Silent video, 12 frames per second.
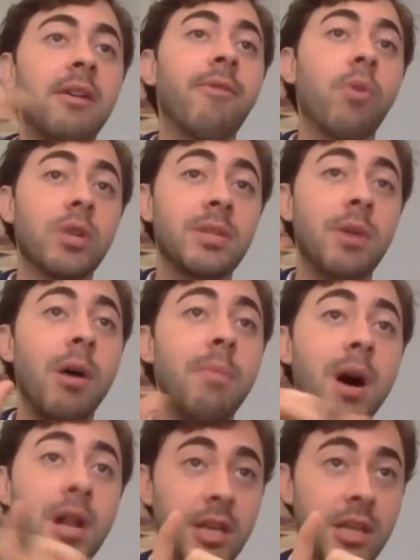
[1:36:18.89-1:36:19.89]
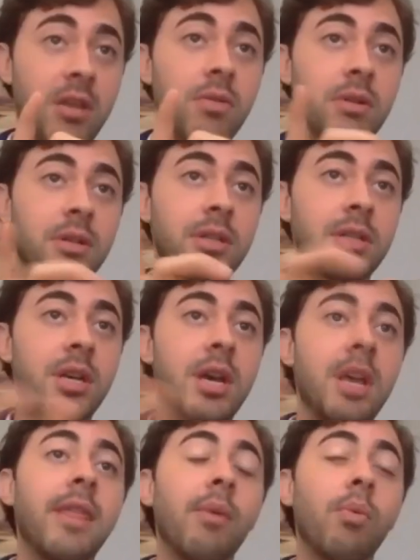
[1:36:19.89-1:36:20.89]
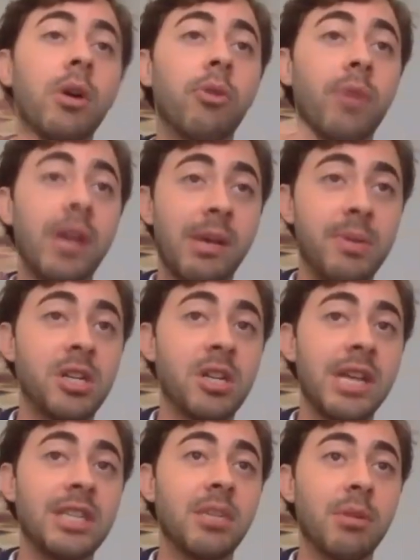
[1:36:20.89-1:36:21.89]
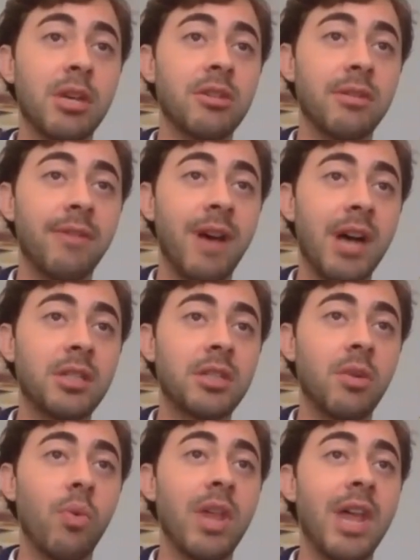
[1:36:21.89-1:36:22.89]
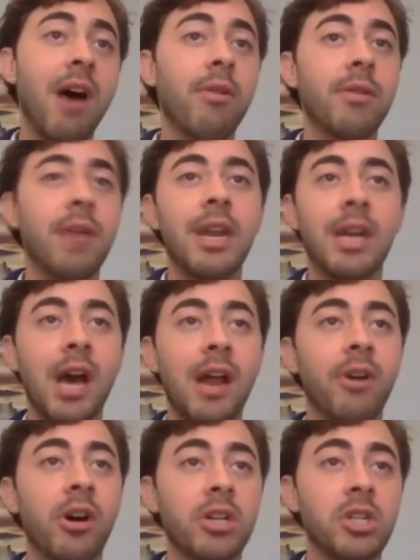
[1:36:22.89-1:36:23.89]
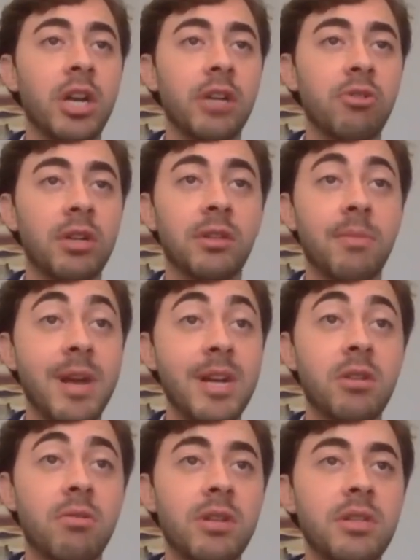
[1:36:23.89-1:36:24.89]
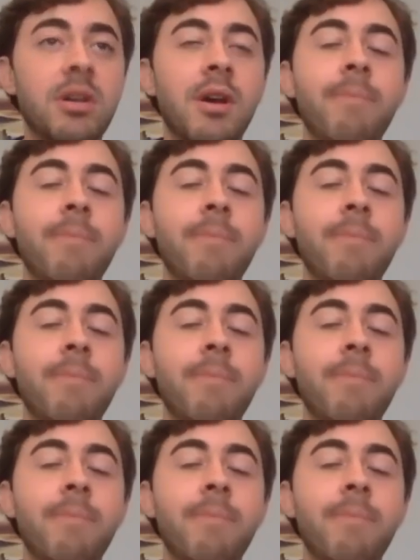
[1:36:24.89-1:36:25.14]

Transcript: for small molecules that will recapitulate some of those effects without any kind of oncogenic transformation risk.